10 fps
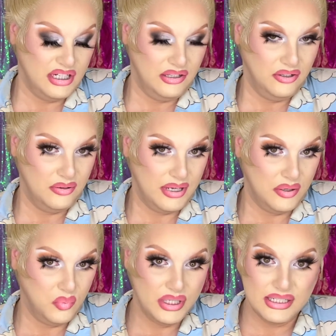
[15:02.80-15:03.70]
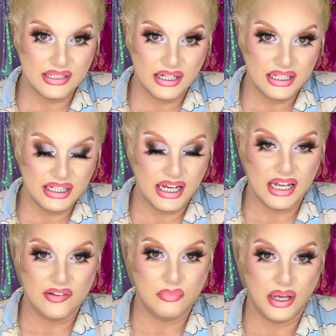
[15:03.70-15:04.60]
and learn about wig styling, I
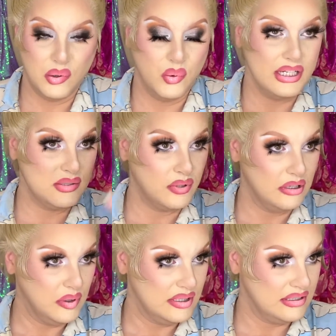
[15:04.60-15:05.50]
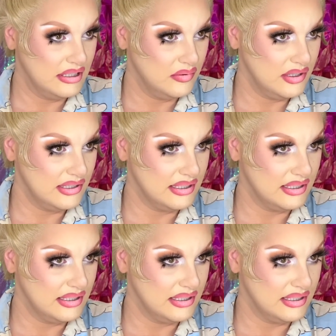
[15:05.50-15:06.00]
have my Wigs 101 series,